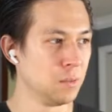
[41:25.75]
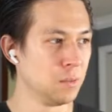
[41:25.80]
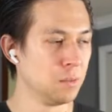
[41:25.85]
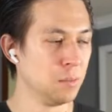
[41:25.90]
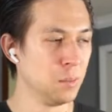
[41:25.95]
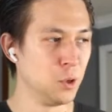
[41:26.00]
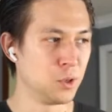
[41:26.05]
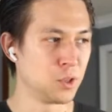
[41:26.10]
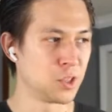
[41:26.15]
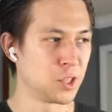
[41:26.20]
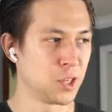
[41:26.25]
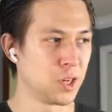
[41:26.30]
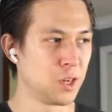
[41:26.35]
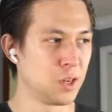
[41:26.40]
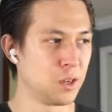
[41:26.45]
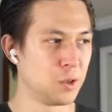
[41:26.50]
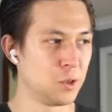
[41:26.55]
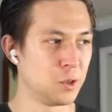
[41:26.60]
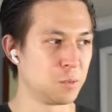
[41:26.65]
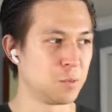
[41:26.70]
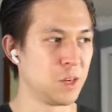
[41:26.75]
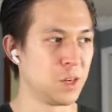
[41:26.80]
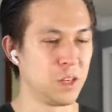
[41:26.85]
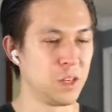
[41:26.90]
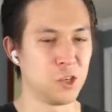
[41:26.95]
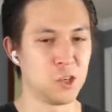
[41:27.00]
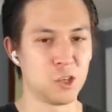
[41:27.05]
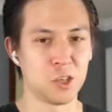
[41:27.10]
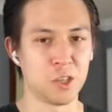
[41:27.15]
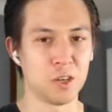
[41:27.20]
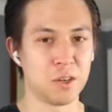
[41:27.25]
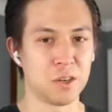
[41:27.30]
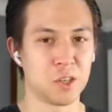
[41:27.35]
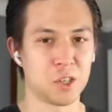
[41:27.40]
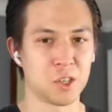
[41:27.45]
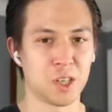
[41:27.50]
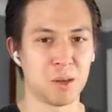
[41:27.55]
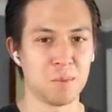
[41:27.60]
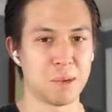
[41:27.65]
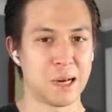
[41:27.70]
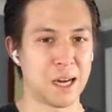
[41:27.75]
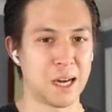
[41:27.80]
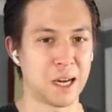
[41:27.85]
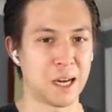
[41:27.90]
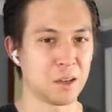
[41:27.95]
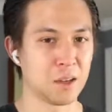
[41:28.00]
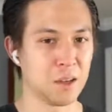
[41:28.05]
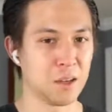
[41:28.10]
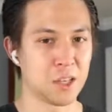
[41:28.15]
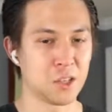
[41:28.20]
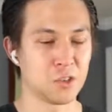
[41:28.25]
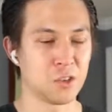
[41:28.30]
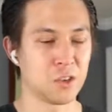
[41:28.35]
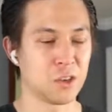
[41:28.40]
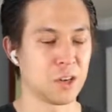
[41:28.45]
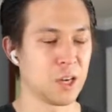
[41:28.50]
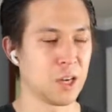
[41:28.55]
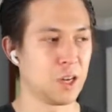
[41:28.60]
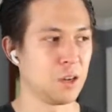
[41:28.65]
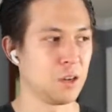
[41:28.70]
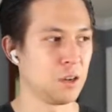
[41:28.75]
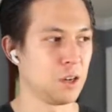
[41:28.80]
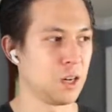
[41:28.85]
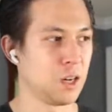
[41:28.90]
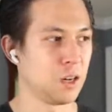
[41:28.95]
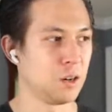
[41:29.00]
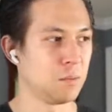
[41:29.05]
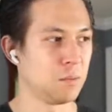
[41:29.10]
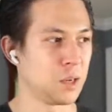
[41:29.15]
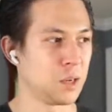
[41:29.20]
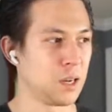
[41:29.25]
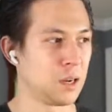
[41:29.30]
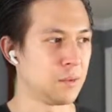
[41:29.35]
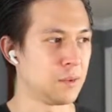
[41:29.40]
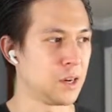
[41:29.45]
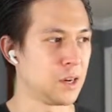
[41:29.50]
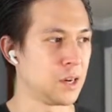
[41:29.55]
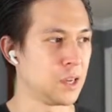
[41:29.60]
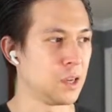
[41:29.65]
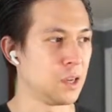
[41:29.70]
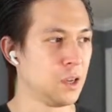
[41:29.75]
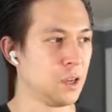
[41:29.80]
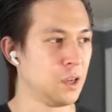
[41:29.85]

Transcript: Musa, who's been injured, just came back yesterday, but not ready.